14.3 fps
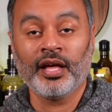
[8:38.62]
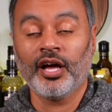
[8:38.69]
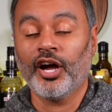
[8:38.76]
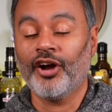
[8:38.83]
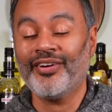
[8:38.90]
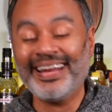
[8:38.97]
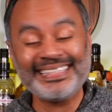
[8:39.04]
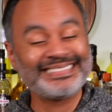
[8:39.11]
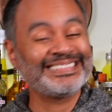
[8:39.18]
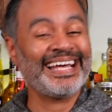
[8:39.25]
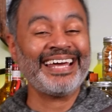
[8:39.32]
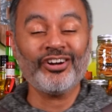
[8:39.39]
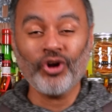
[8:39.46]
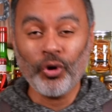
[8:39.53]
All right, so
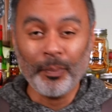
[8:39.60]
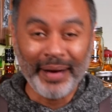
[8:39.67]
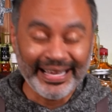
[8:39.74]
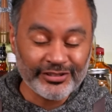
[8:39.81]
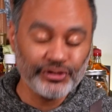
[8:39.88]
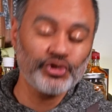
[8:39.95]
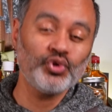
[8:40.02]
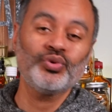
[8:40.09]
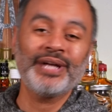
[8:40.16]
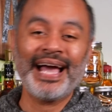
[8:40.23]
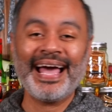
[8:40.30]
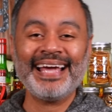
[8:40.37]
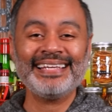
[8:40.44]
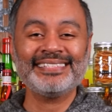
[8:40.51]
I don't know about you
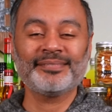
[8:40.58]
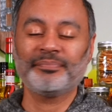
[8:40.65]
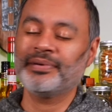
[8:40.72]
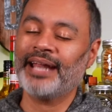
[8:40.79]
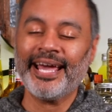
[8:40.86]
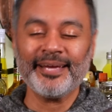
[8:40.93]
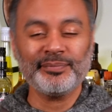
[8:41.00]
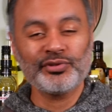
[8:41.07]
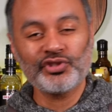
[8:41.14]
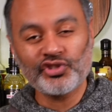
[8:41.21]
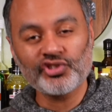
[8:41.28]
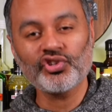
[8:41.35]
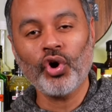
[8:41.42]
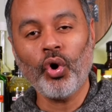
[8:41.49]
guys, but I am
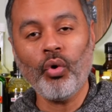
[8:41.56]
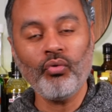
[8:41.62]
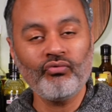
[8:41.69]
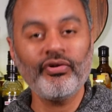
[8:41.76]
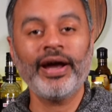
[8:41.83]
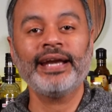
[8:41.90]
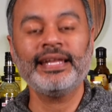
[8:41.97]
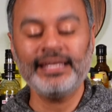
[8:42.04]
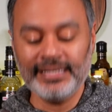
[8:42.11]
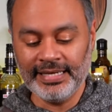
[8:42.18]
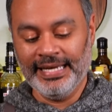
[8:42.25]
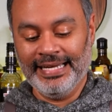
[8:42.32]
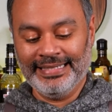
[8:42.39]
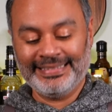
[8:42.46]
so ready
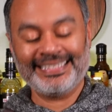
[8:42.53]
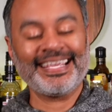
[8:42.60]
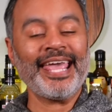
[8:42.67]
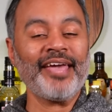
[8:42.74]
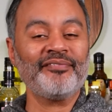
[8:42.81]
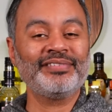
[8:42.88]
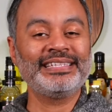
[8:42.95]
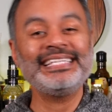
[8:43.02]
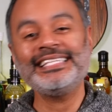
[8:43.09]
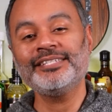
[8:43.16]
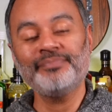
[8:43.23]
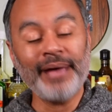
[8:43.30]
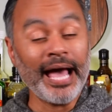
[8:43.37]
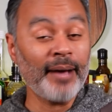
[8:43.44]
to give these
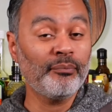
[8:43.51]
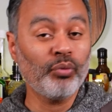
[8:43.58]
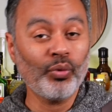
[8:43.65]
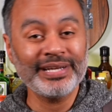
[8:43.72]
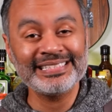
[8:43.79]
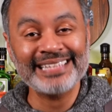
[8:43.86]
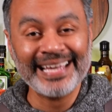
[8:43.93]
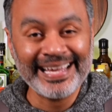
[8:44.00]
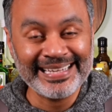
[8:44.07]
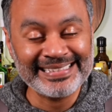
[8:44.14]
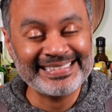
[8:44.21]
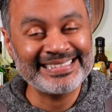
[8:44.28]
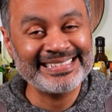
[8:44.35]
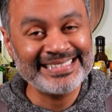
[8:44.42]
bad boys a
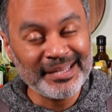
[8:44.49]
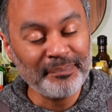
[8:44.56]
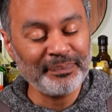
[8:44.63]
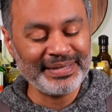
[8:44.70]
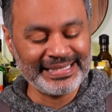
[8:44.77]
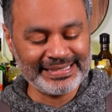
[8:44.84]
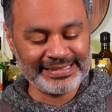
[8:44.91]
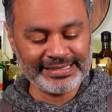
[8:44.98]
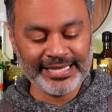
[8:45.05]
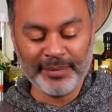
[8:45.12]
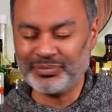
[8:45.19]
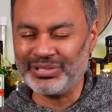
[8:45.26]
sippy sip.